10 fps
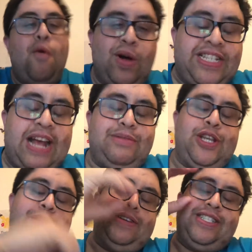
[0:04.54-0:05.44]
What's up,
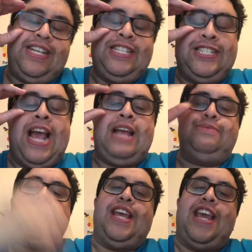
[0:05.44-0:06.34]
cheers? It's
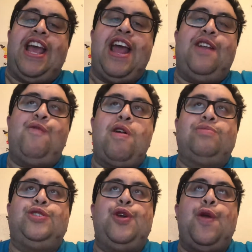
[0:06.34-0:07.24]
James here, and
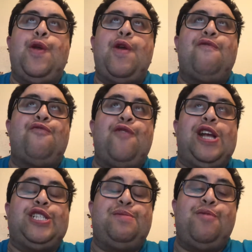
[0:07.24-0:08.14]
welcome to
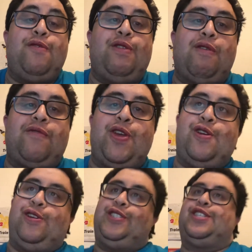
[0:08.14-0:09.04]
Fresh Movie
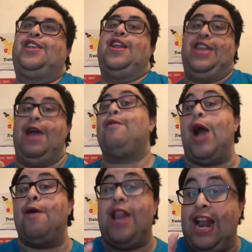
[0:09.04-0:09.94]
Reviews. Now, we're
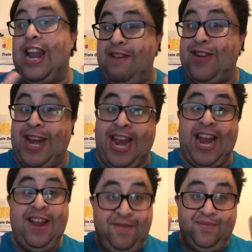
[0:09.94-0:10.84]
going at 11
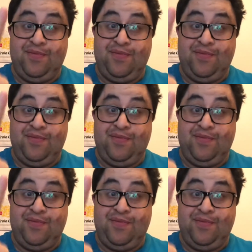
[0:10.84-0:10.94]
here.